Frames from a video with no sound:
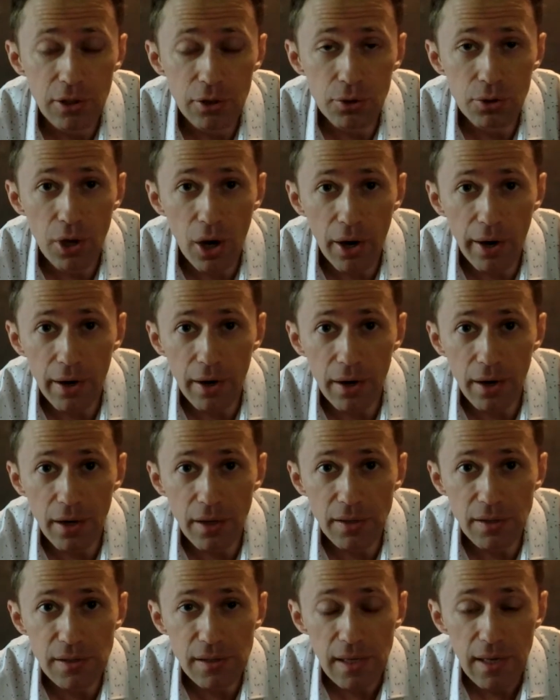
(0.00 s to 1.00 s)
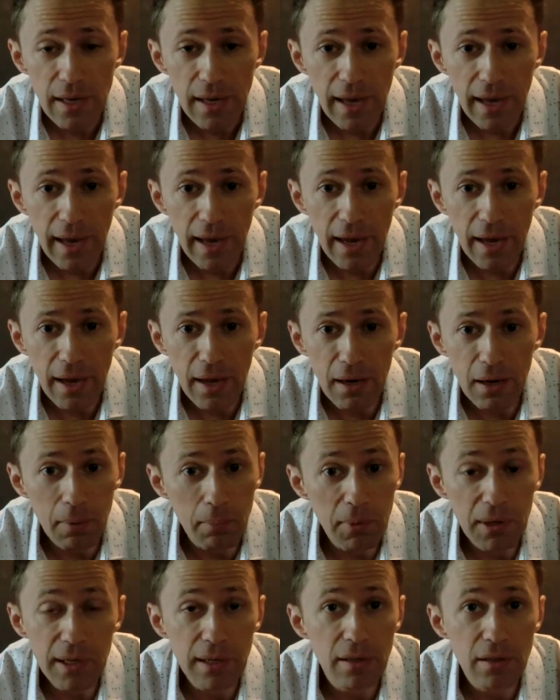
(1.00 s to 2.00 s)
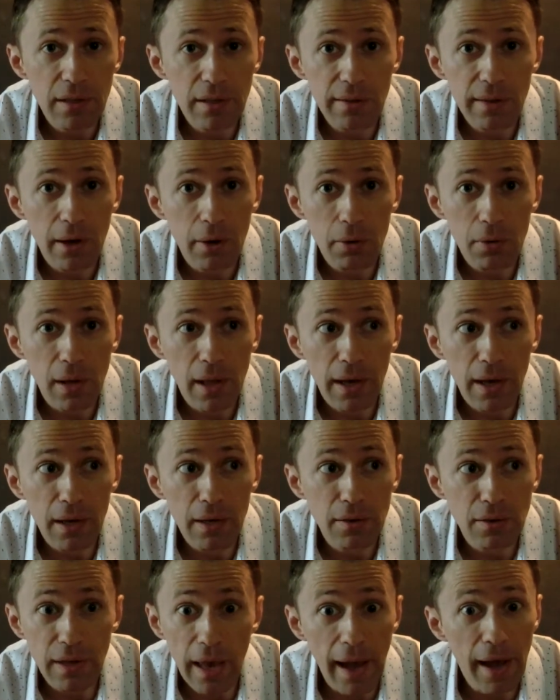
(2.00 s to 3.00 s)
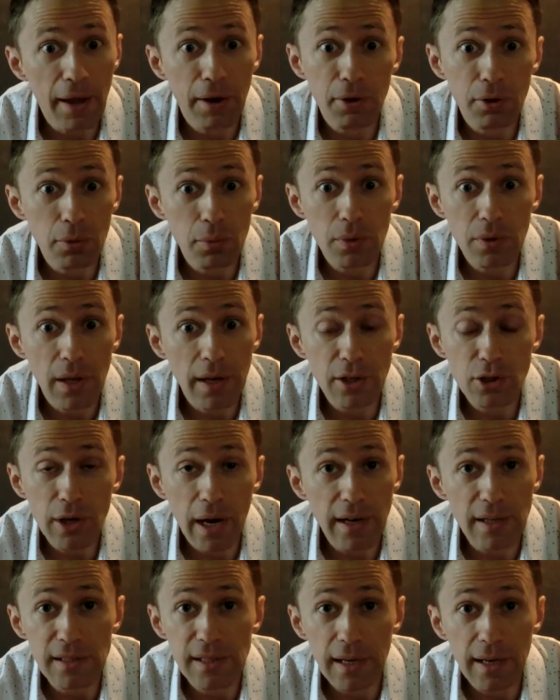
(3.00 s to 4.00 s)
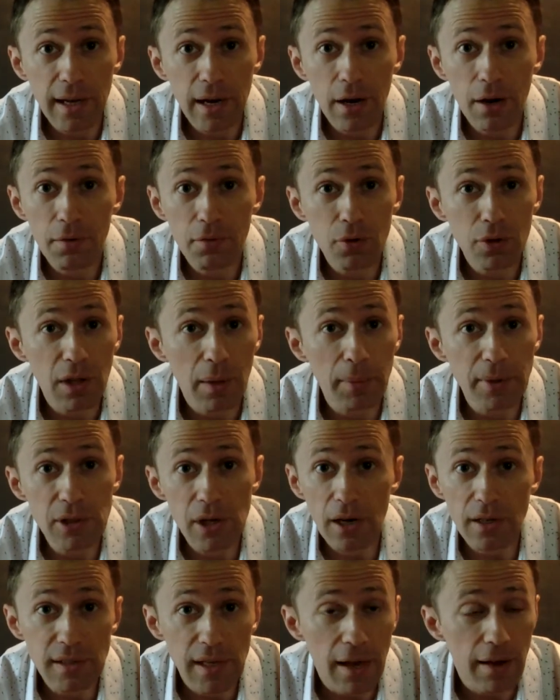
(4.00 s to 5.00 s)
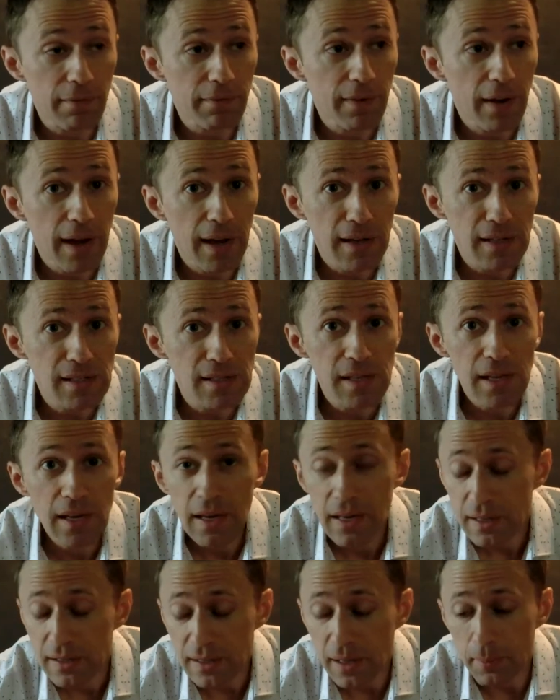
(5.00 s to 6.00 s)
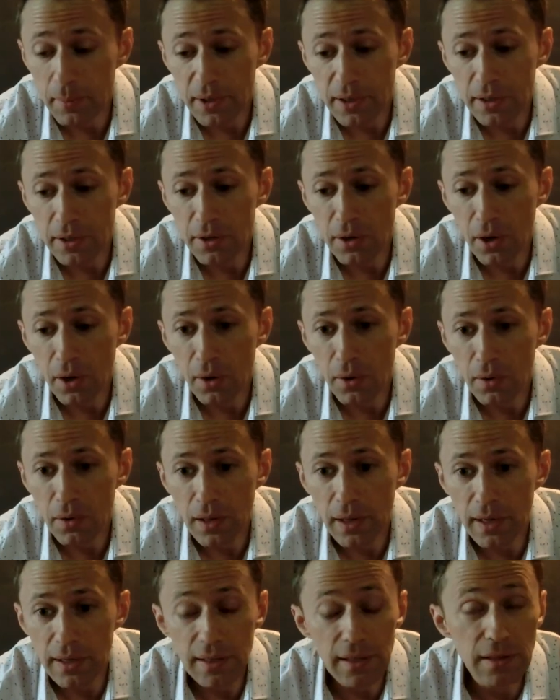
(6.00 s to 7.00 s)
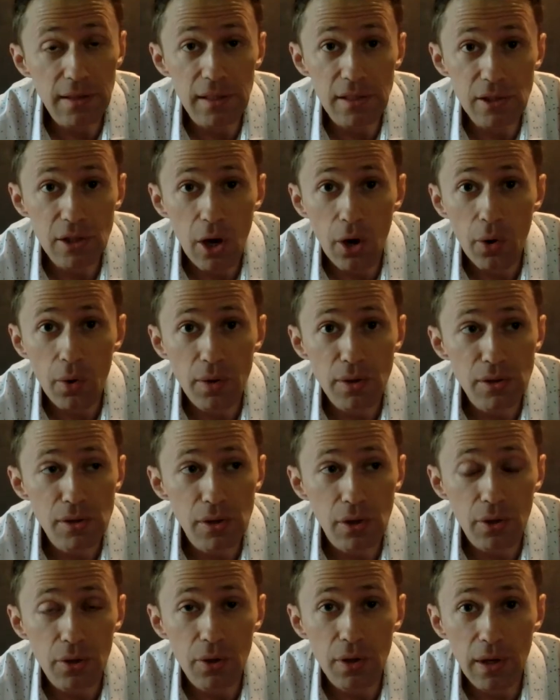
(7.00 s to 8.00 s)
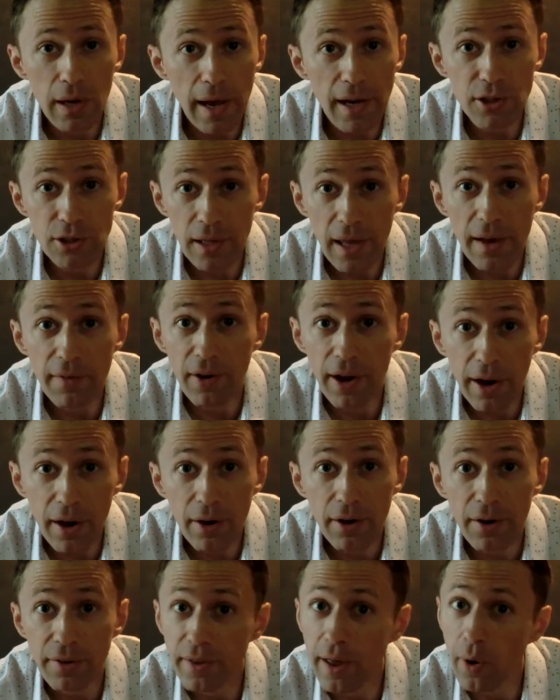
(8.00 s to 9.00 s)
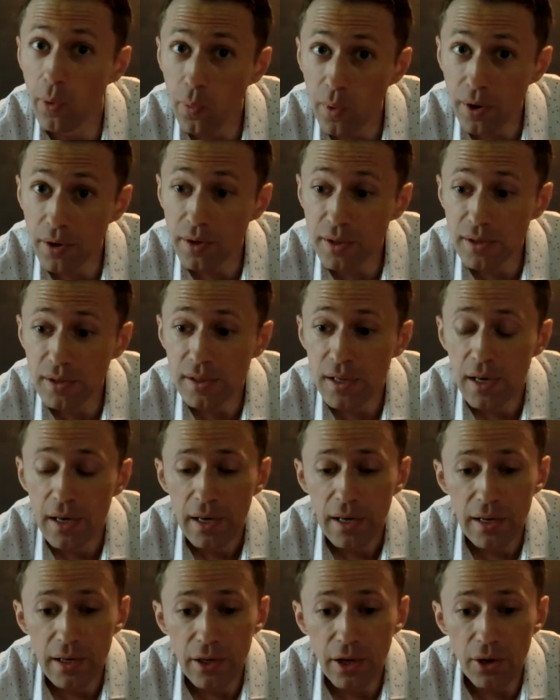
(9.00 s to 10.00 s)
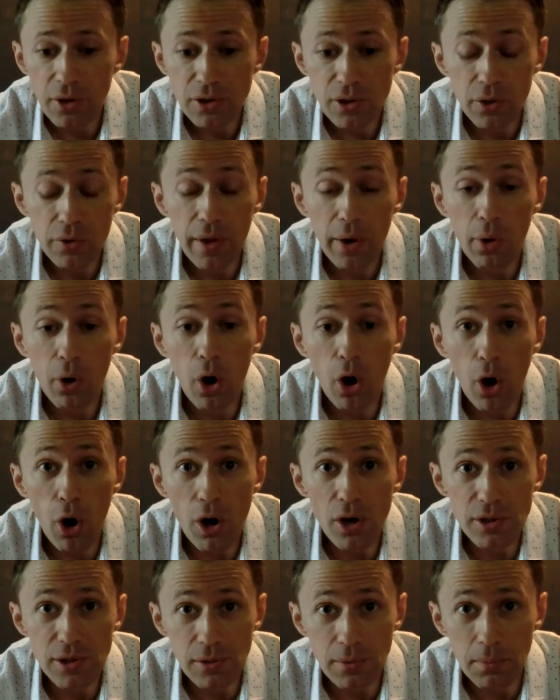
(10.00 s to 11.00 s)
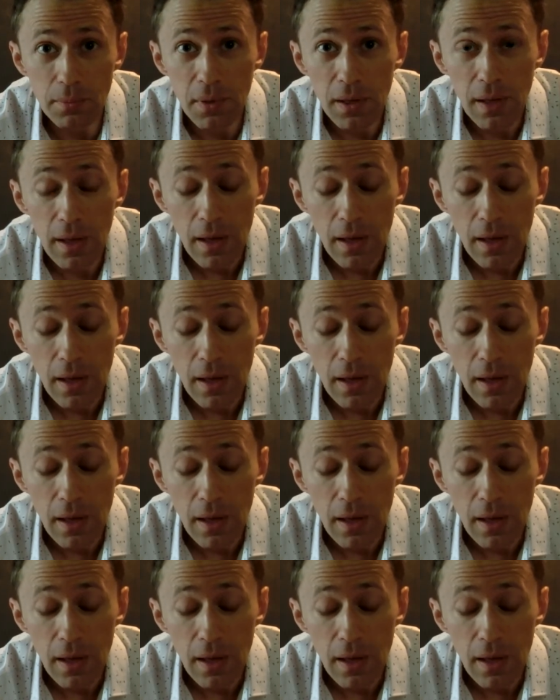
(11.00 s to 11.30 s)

Utah Airguns, and immediately they were like, yeah, dude, we'll try to take care of you. Let me talk to FX. Let me, get this going so you can actually have an air gun that works, So they were awesome.